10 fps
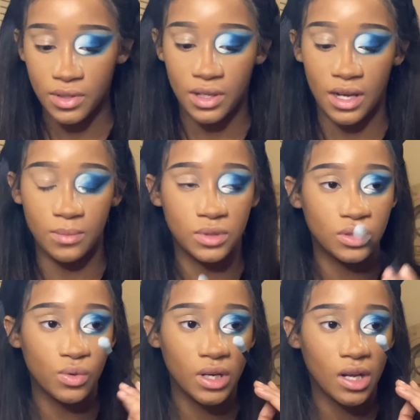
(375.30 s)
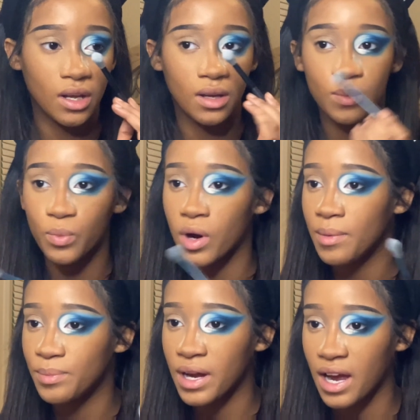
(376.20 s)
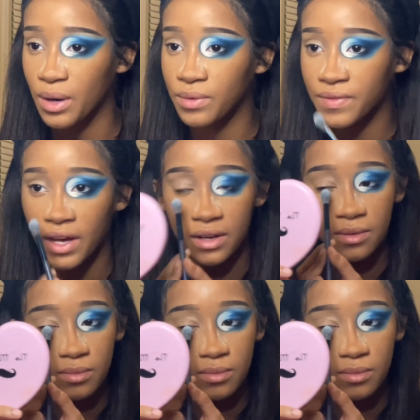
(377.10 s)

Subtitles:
I'm just going to prep my eye with that.